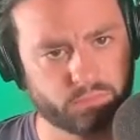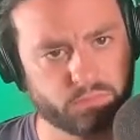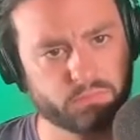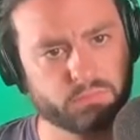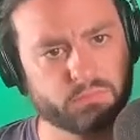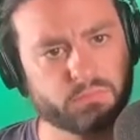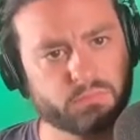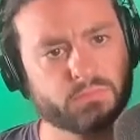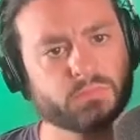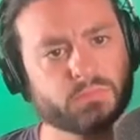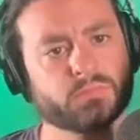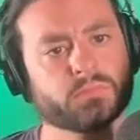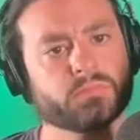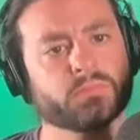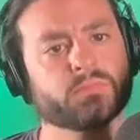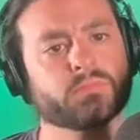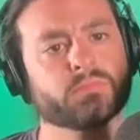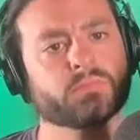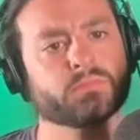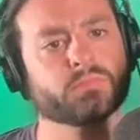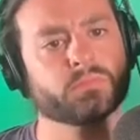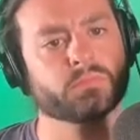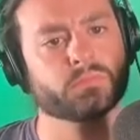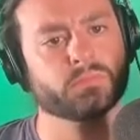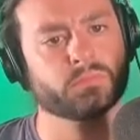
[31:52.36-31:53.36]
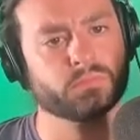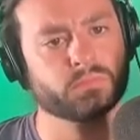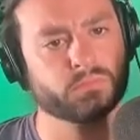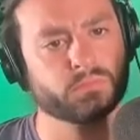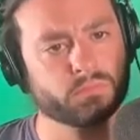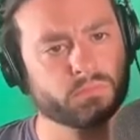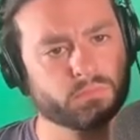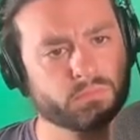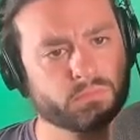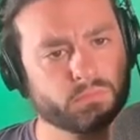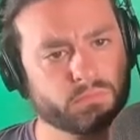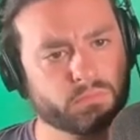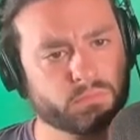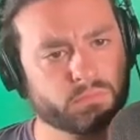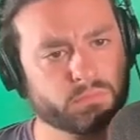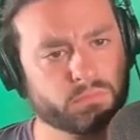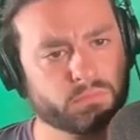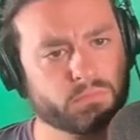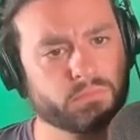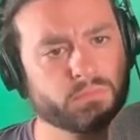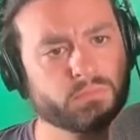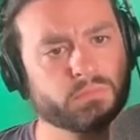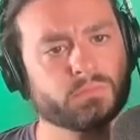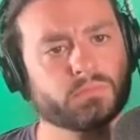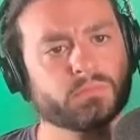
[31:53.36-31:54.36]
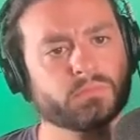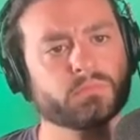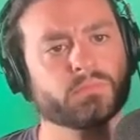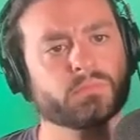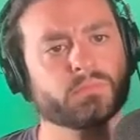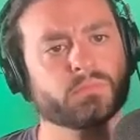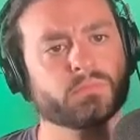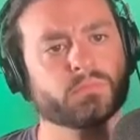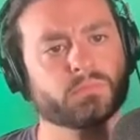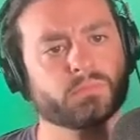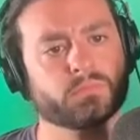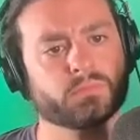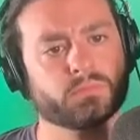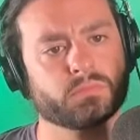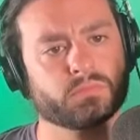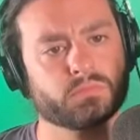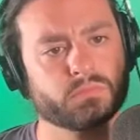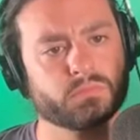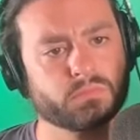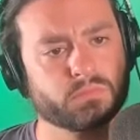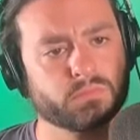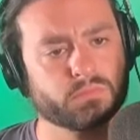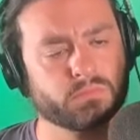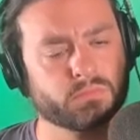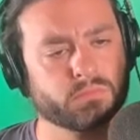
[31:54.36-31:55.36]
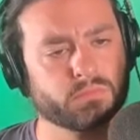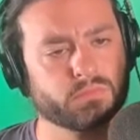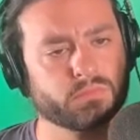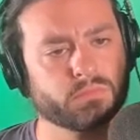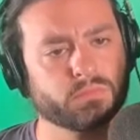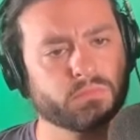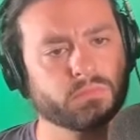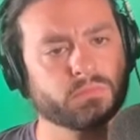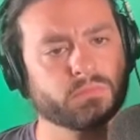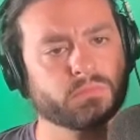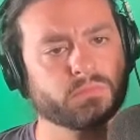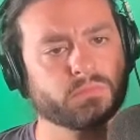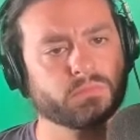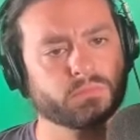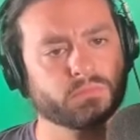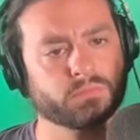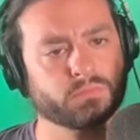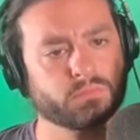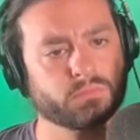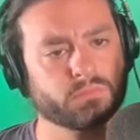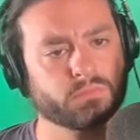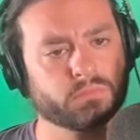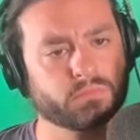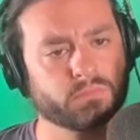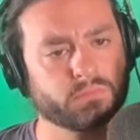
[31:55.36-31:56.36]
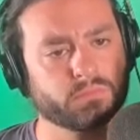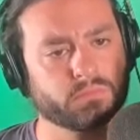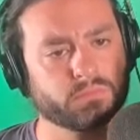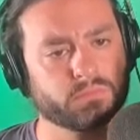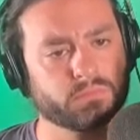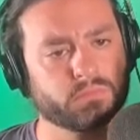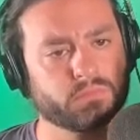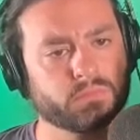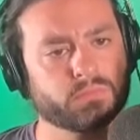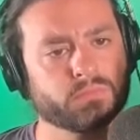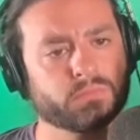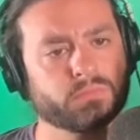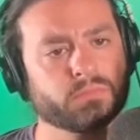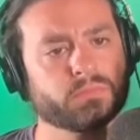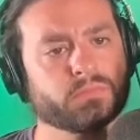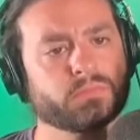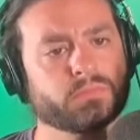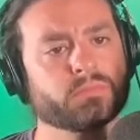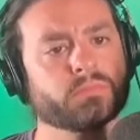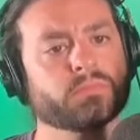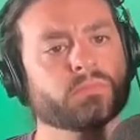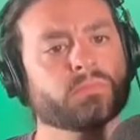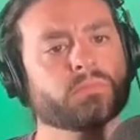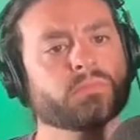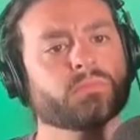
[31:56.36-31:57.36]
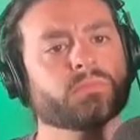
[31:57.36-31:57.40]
This person isn't speaking.